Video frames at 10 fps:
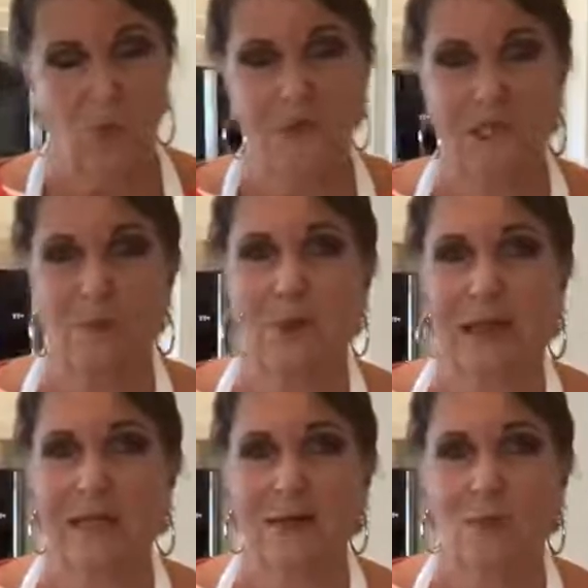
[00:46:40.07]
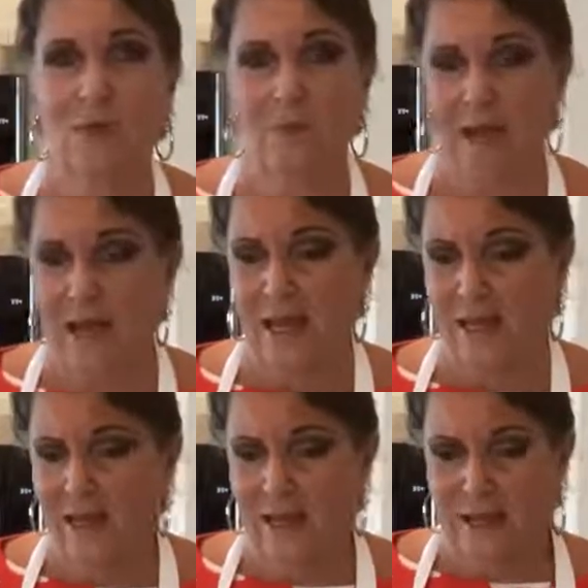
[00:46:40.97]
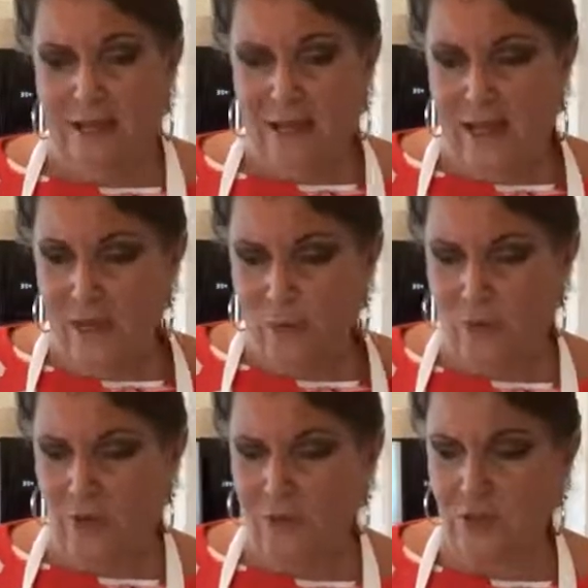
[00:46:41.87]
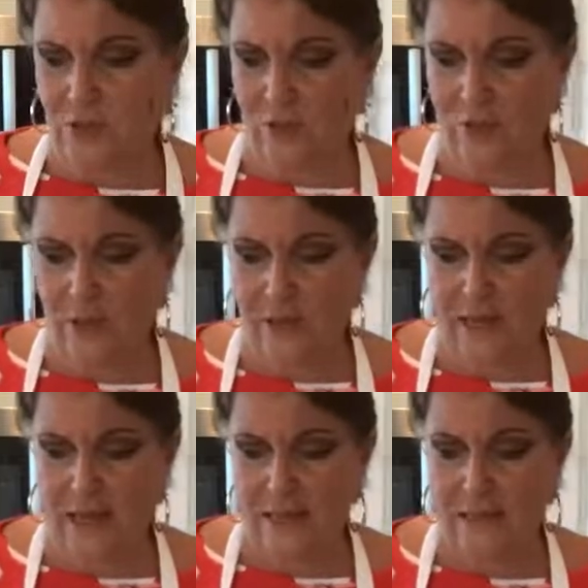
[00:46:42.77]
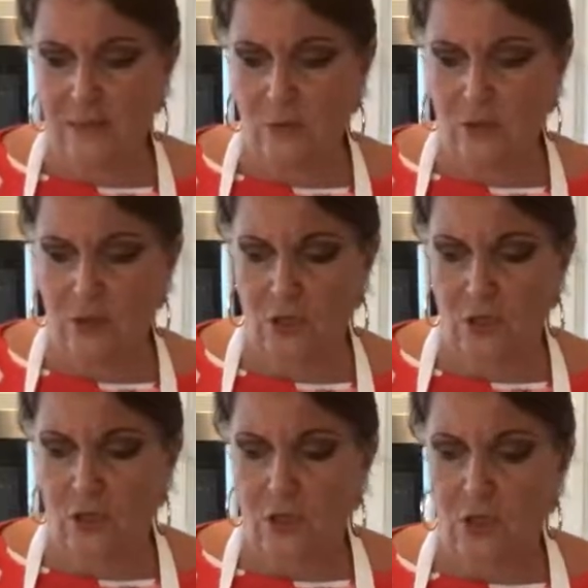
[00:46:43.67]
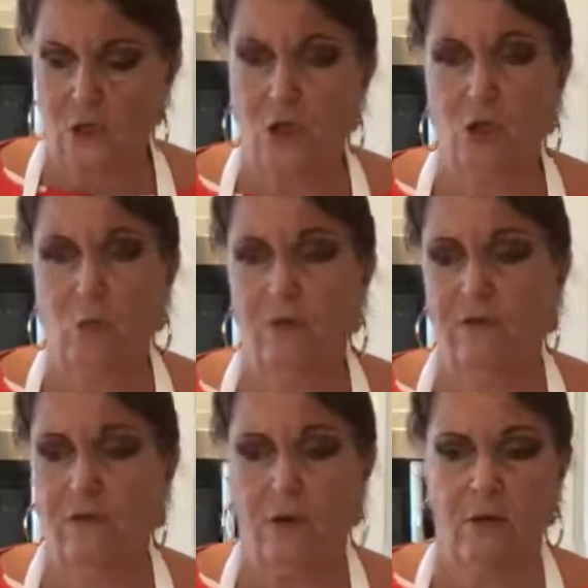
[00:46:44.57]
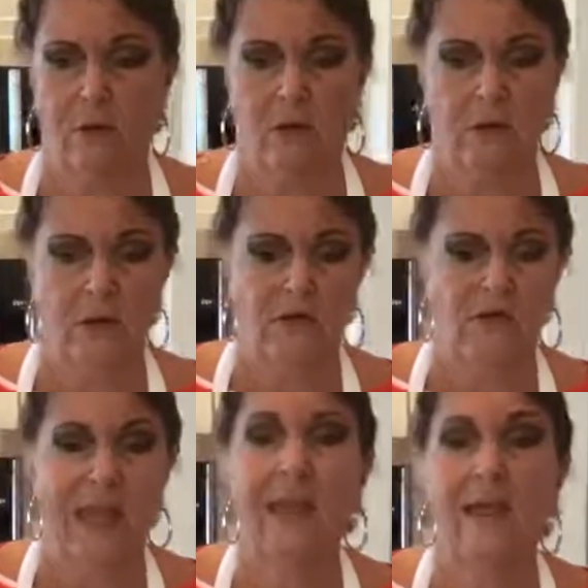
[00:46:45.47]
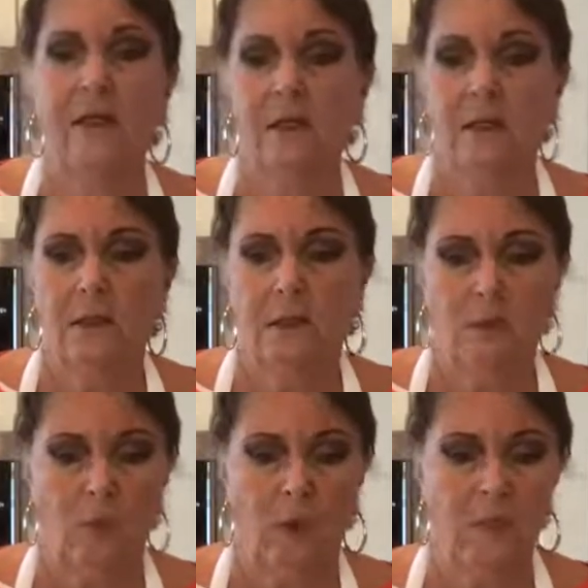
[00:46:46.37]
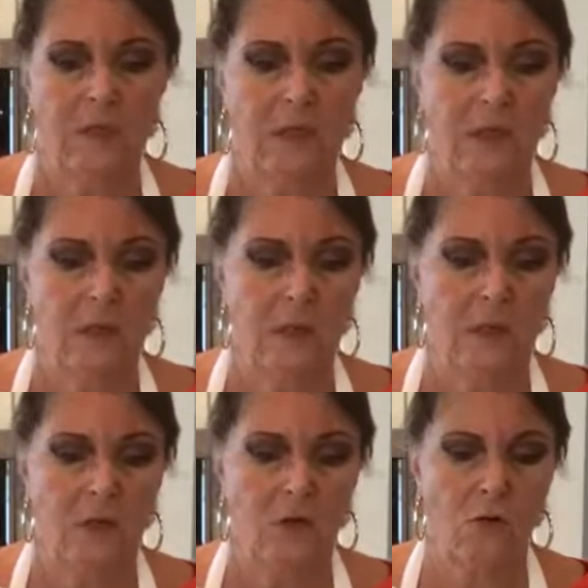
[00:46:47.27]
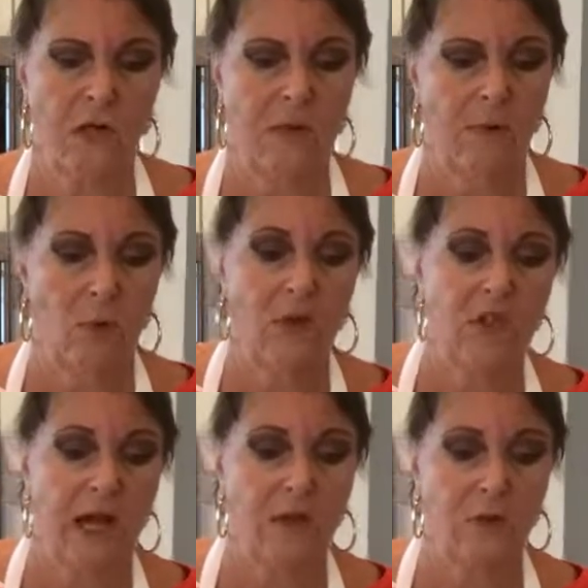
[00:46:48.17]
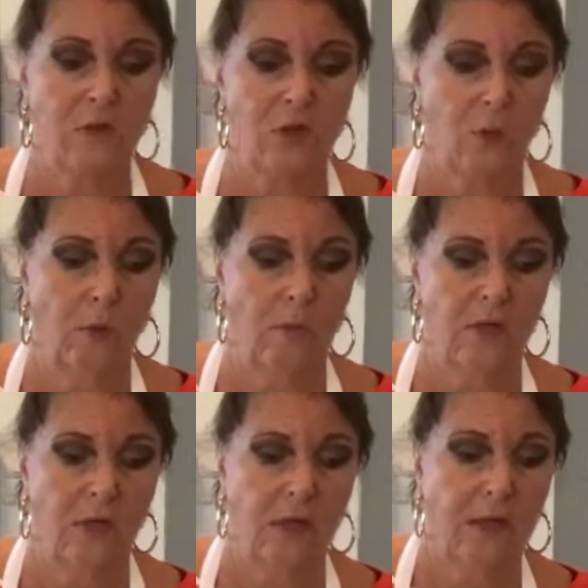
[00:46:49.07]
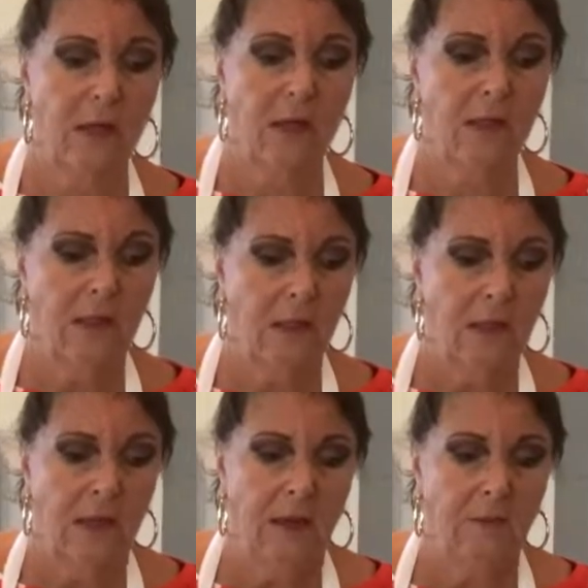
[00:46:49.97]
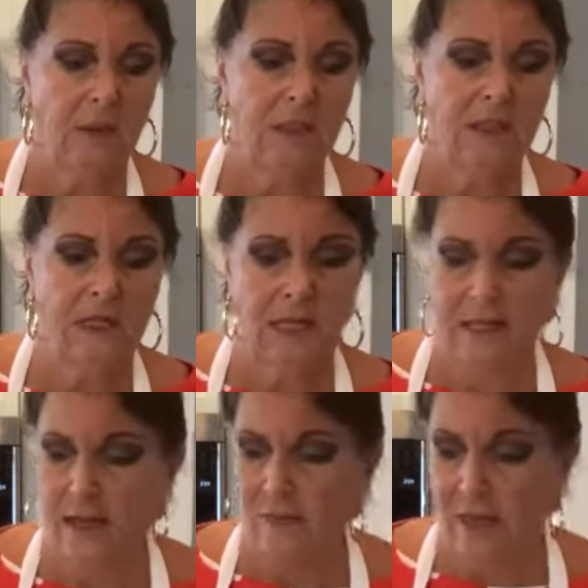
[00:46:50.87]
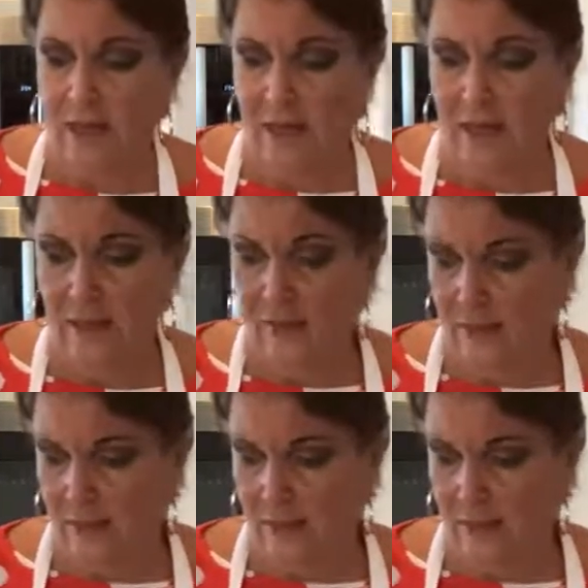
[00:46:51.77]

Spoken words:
I don't want it to blend in with my apron. So, nice, good scoop of thick whipped cream, which I also whipped earlier. I'm going to stick that there.